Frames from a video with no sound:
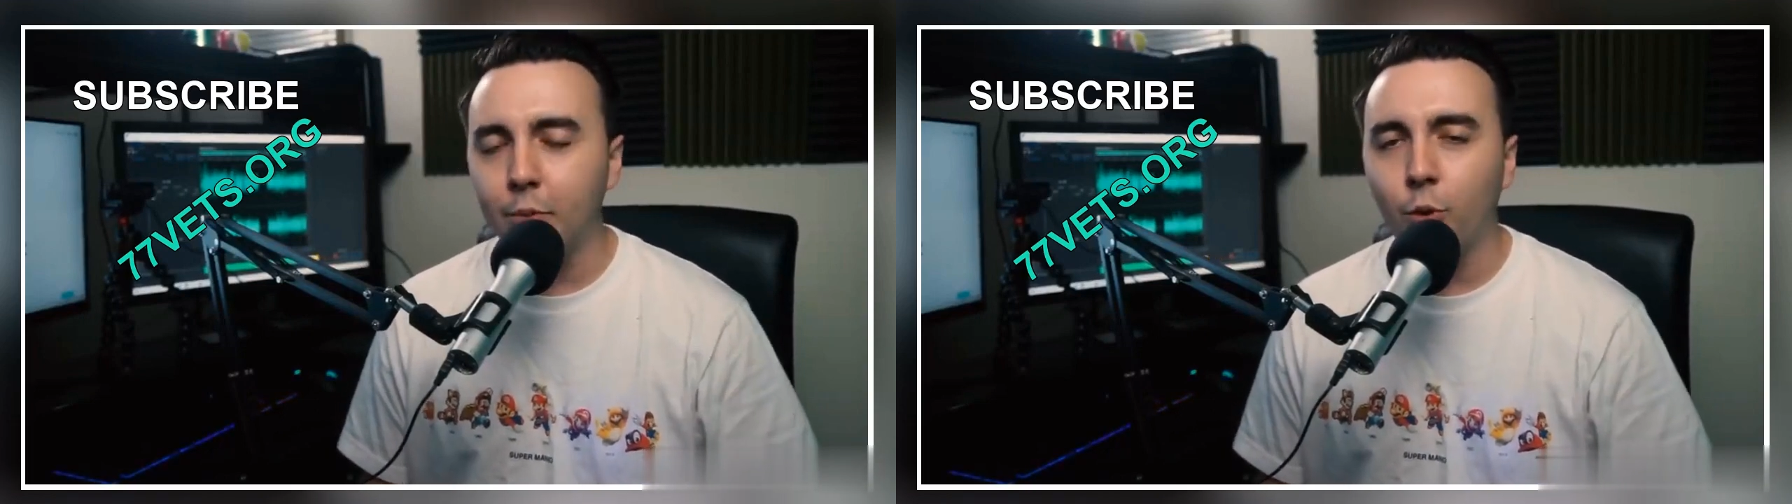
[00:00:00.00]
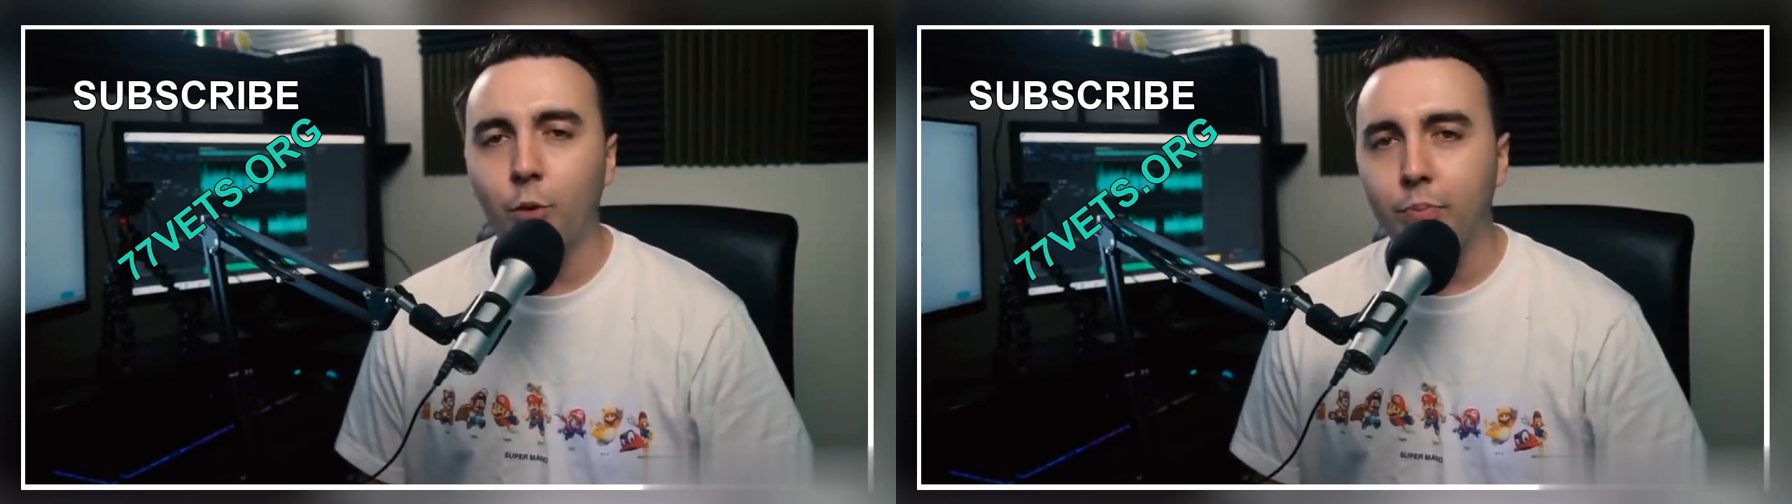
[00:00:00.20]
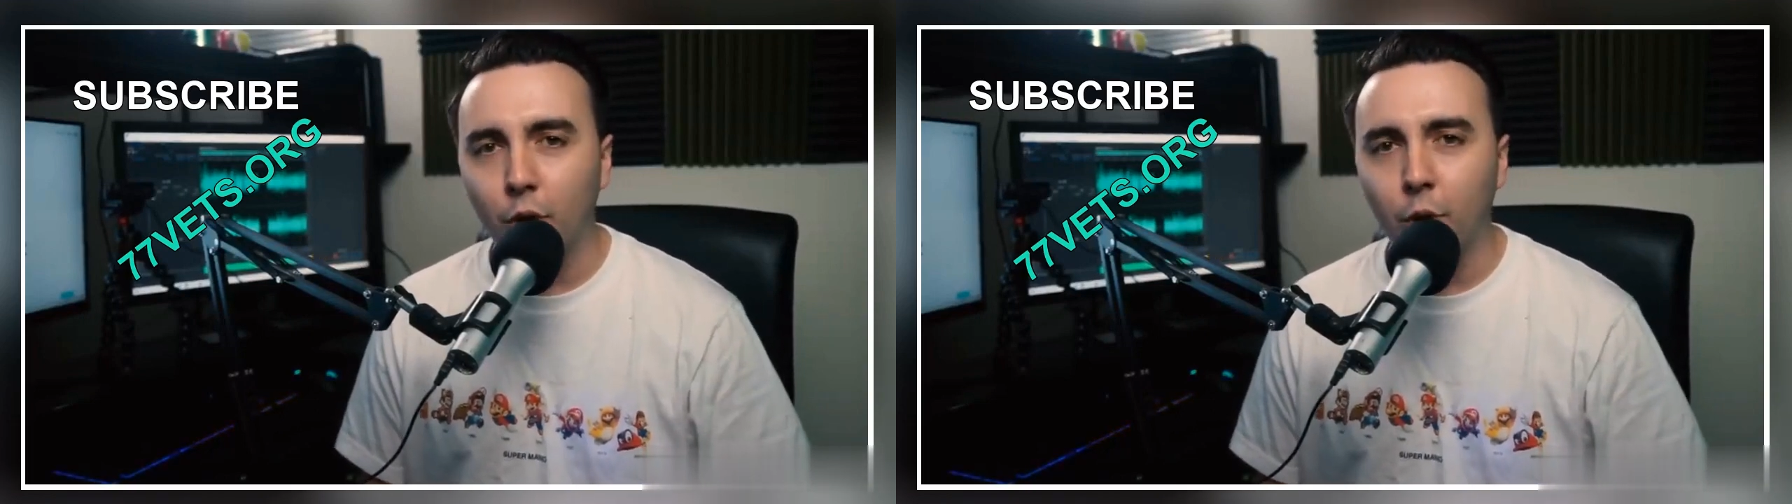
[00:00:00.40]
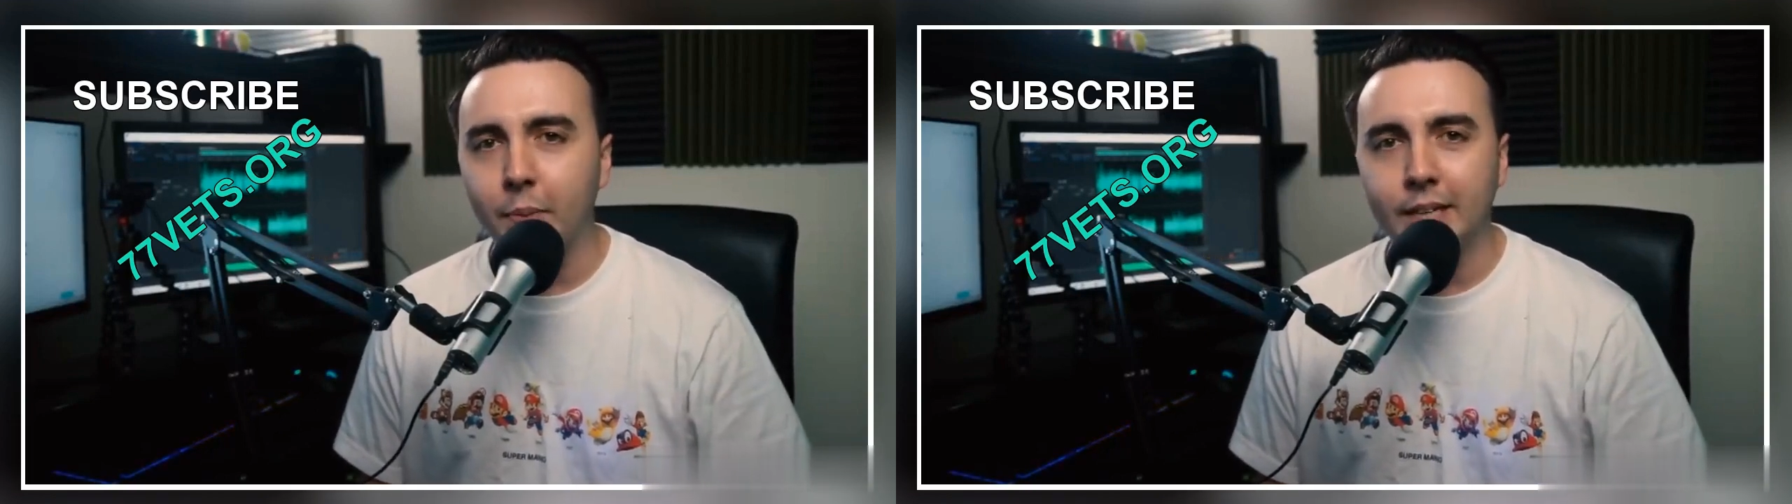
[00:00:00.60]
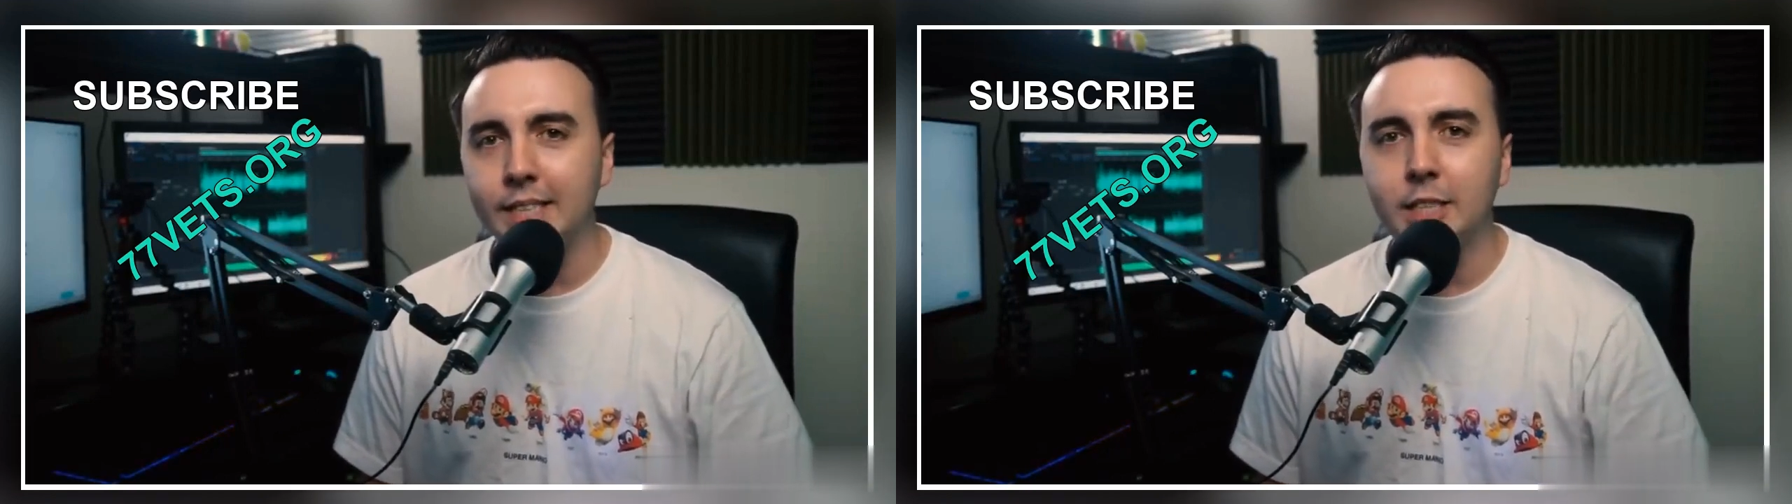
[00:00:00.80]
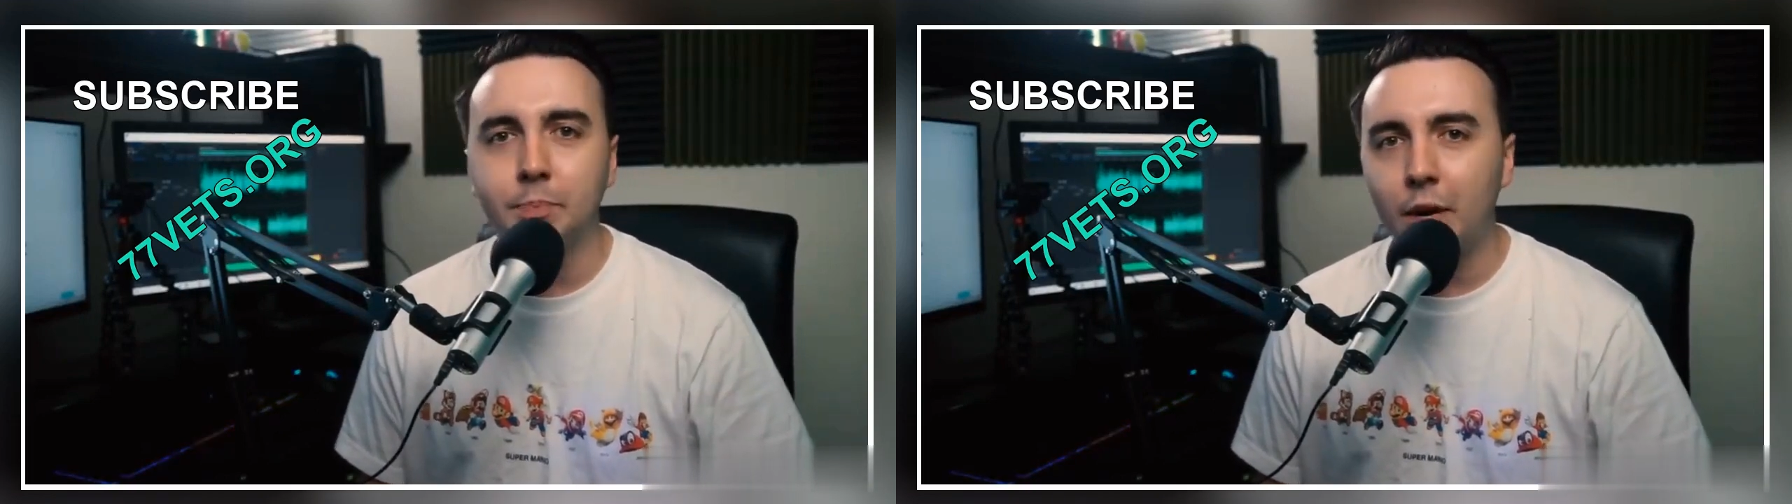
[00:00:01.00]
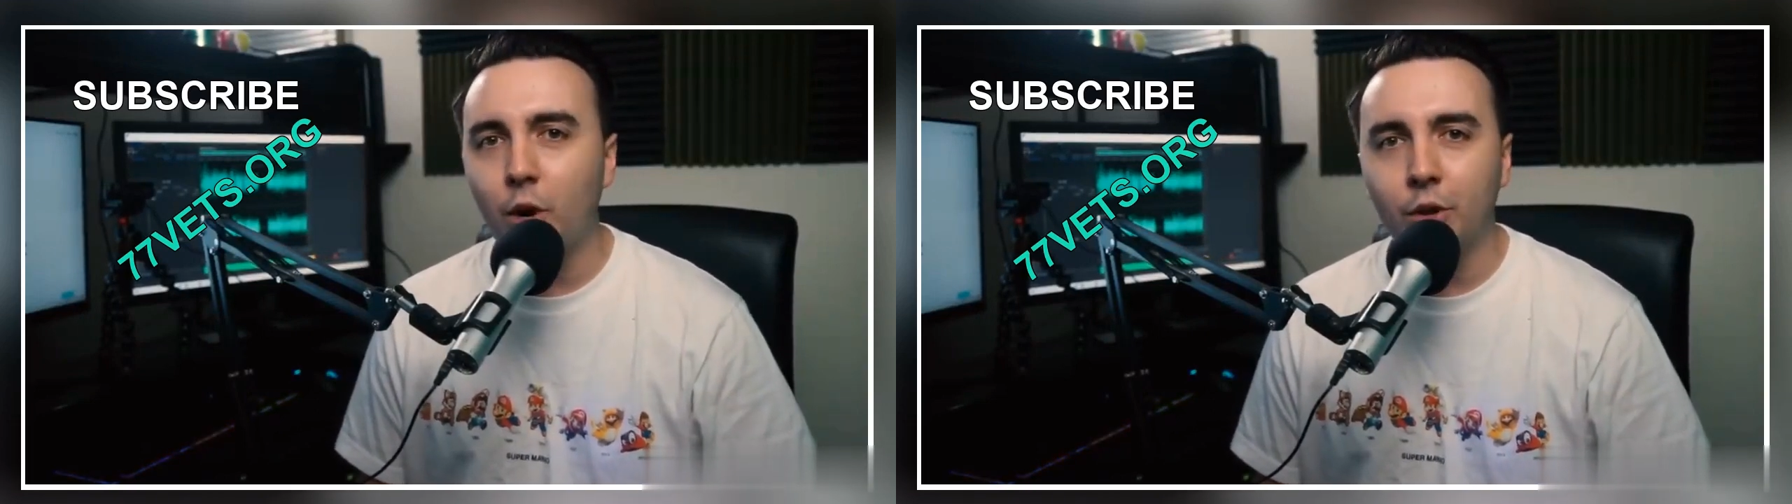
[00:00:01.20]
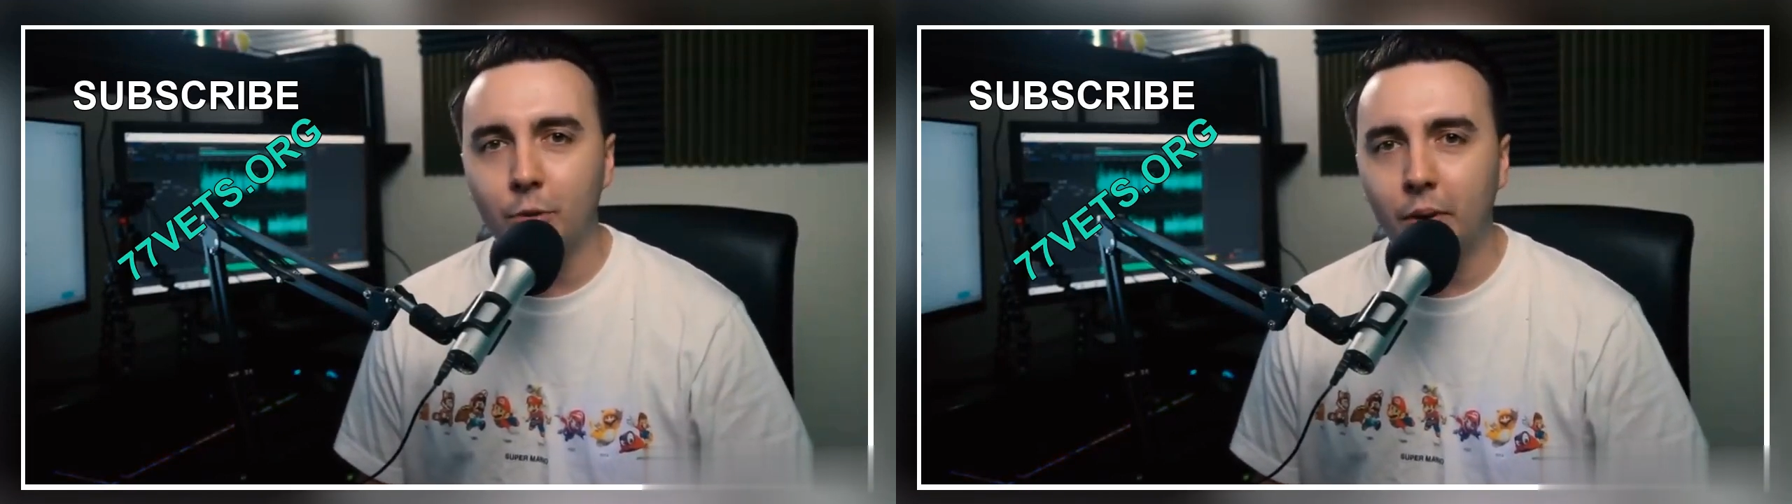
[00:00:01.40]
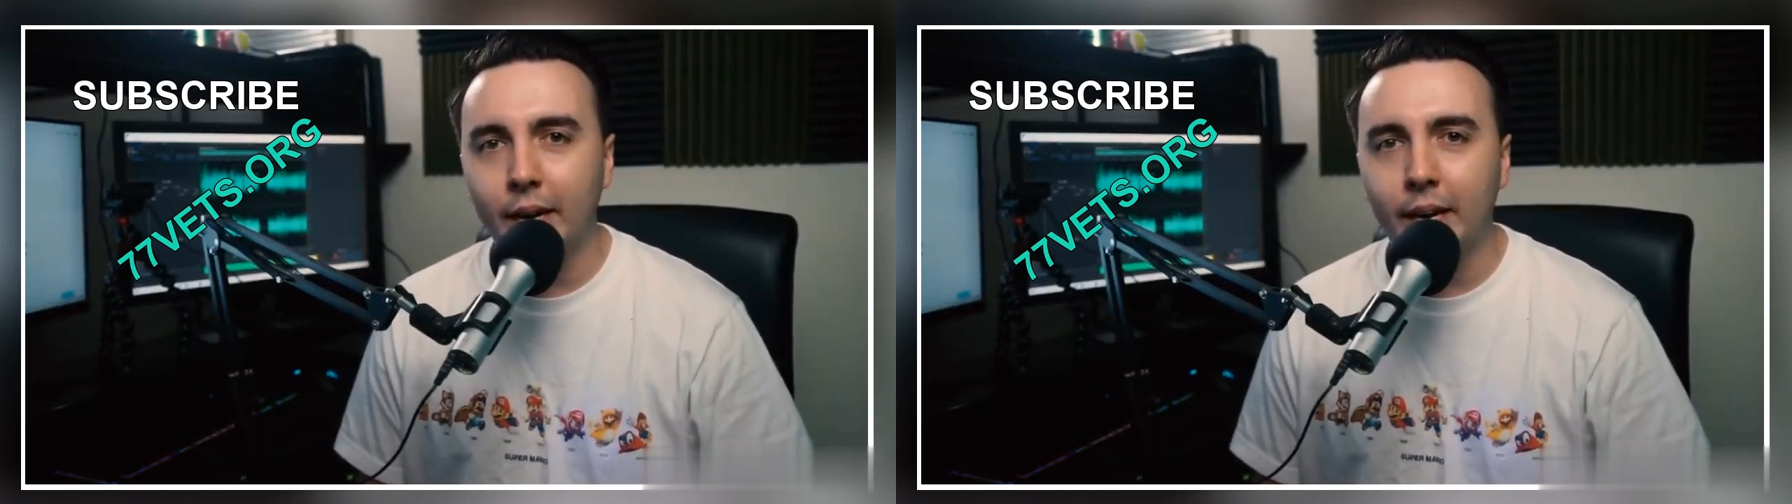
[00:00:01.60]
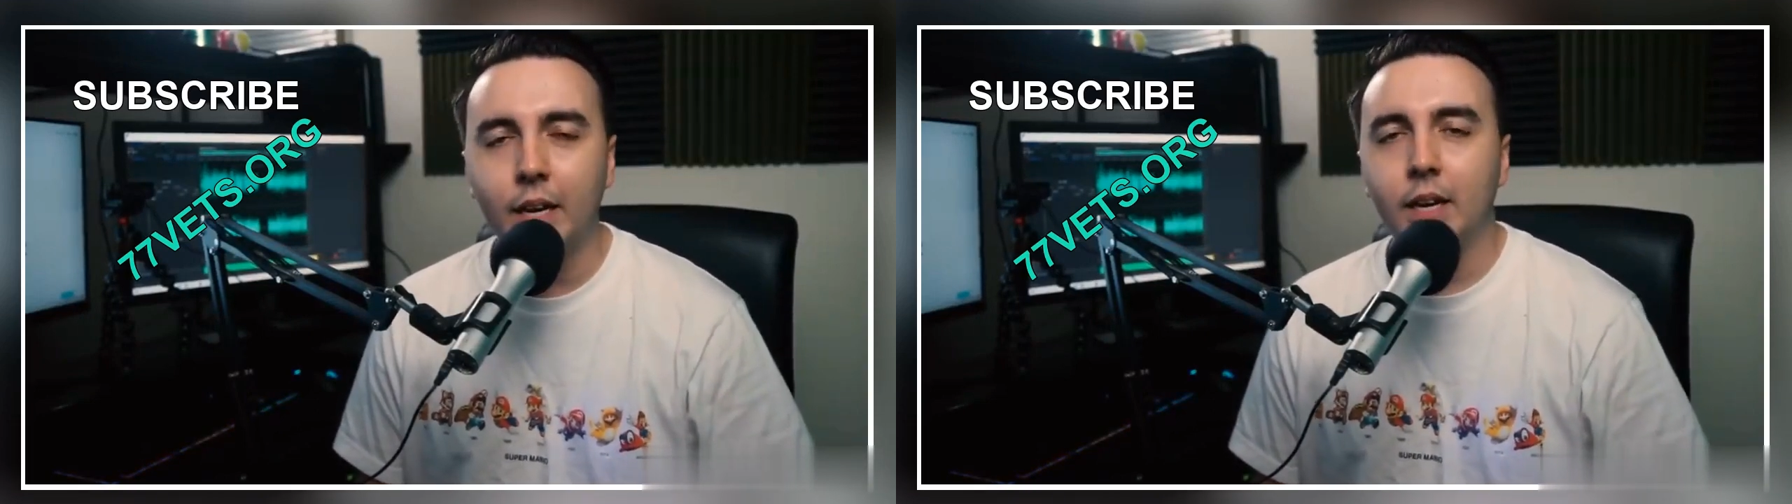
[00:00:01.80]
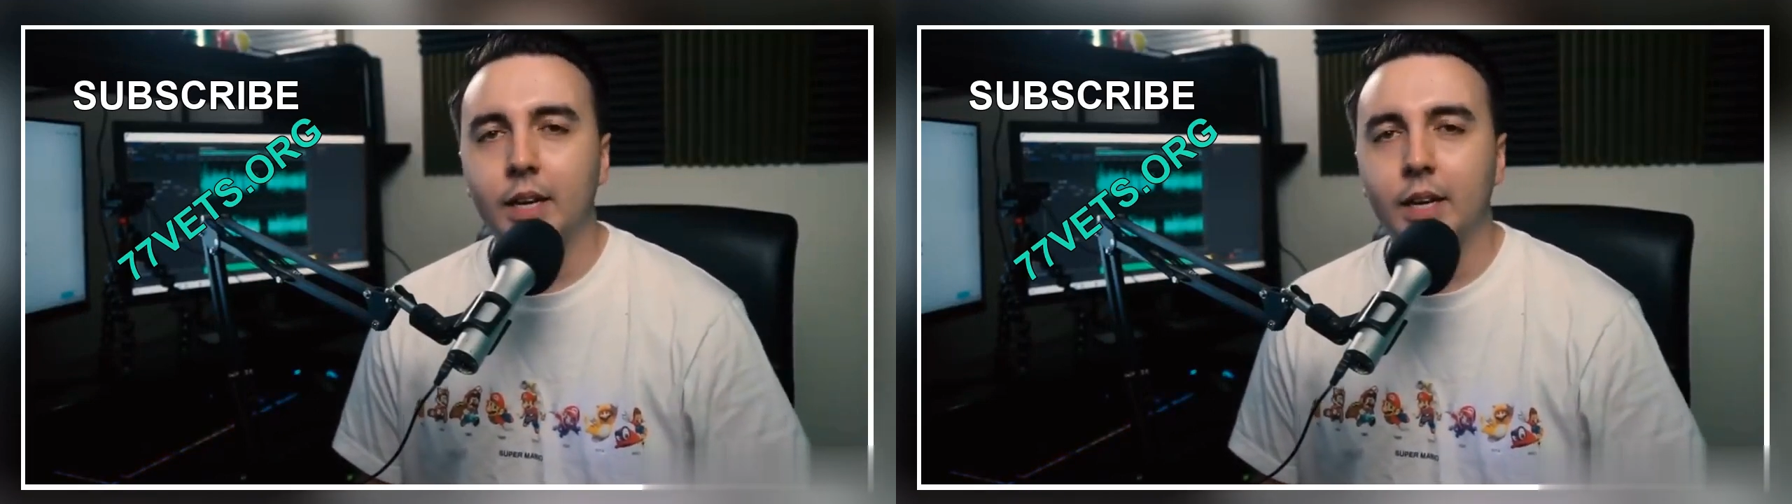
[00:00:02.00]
or broke because they spent all their money.